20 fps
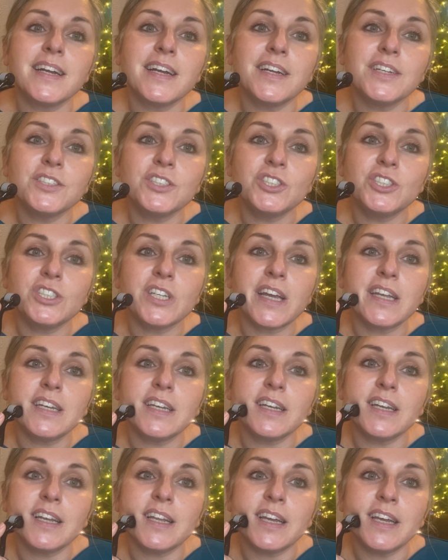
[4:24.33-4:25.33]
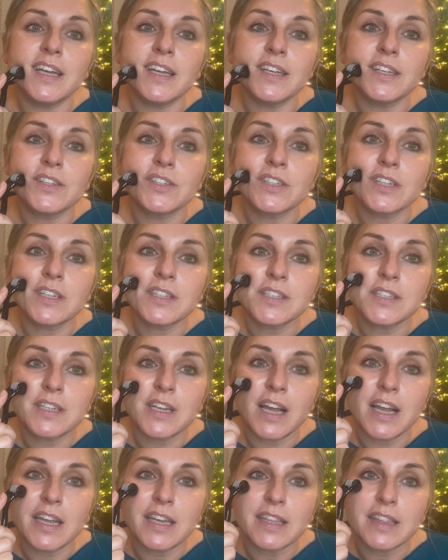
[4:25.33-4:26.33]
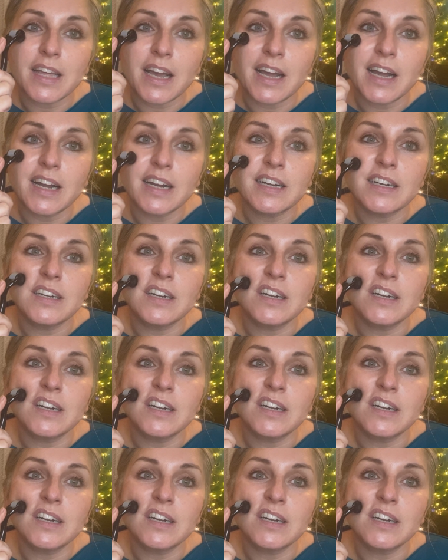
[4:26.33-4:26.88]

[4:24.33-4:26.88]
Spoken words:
and gently, just like that,